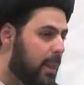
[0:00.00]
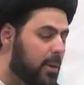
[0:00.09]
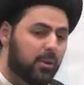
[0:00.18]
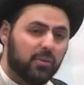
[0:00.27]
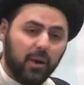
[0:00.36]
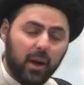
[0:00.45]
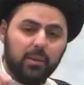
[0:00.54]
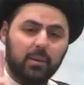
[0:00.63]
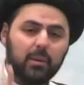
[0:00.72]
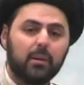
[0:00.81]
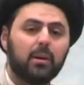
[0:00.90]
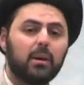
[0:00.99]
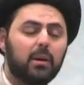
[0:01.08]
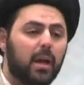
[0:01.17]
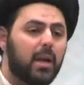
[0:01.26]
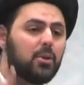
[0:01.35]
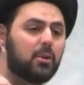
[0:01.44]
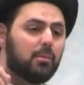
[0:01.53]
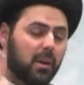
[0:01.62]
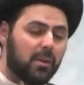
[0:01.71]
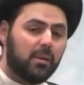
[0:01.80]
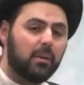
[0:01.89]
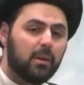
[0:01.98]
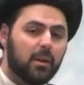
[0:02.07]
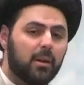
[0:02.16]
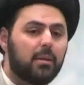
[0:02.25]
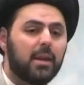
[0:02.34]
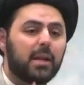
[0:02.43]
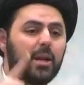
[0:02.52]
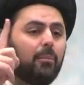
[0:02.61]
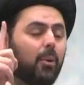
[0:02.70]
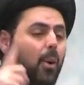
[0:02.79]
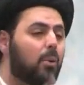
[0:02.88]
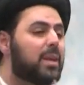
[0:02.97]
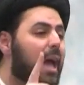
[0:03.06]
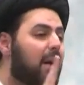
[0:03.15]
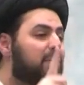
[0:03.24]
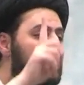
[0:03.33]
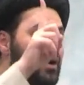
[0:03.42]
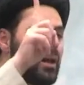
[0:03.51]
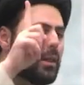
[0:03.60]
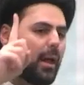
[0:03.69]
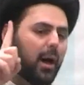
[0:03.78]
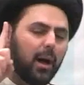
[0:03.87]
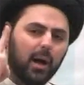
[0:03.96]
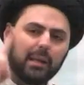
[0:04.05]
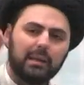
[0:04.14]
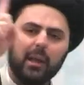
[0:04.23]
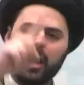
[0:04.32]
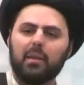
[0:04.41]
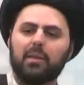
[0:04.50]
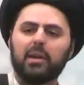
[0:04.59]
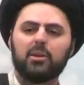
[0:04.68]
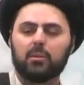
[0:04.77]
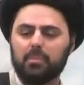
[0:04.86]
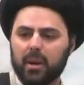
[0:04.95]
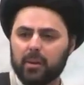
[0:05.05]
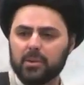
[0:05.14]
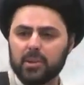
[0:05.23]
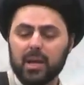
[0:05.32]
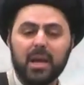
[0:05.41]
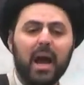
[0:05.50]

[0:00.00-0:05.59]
Your father and your mother, they come only after Allah. Allah, then your parents.